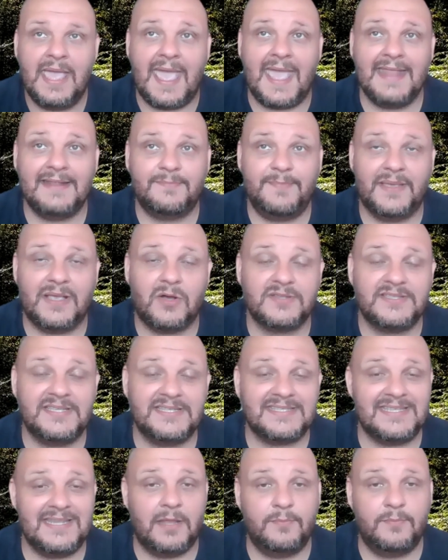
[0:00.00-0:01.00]
And because
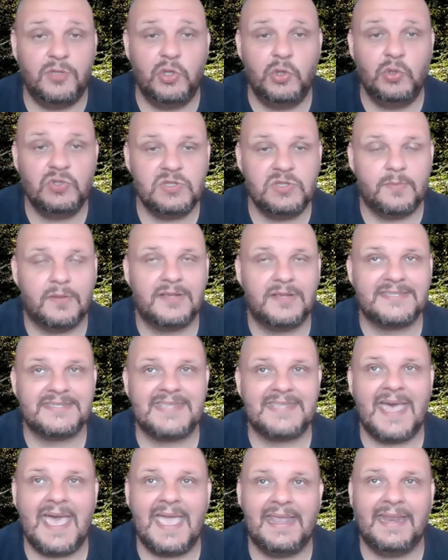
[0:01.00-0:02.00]
it's a immutable
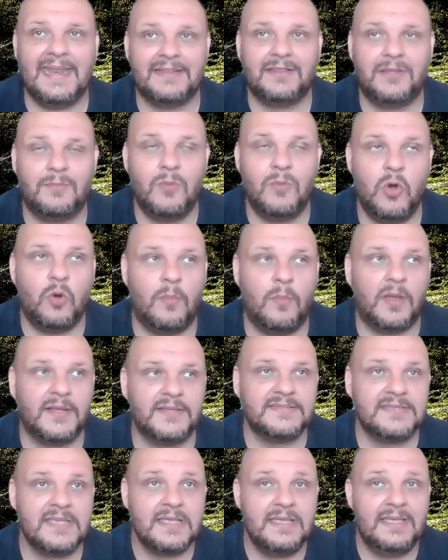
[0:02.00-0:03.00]
sign at the
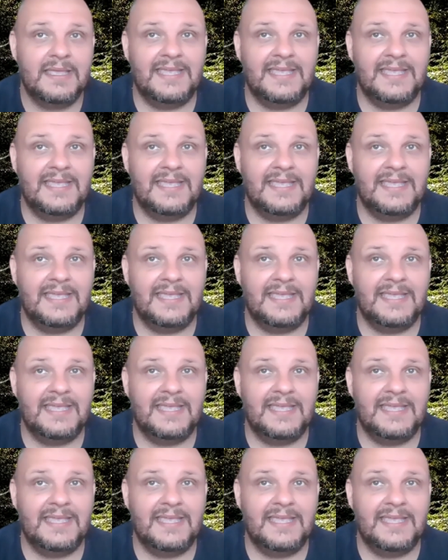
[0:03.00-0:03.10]
moment,